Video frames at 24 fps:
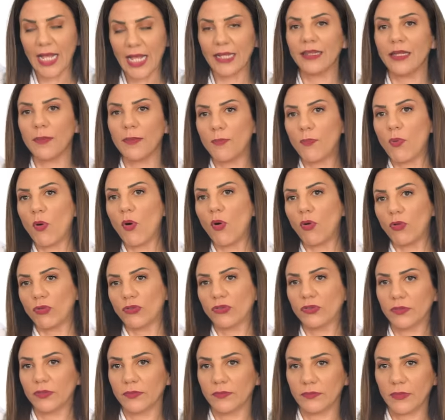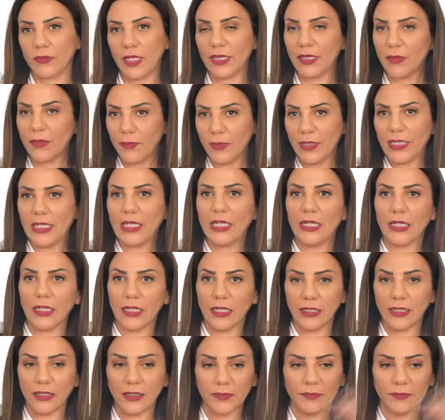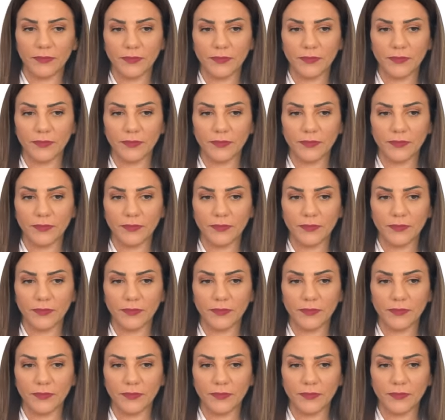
at the polls, at the beginning,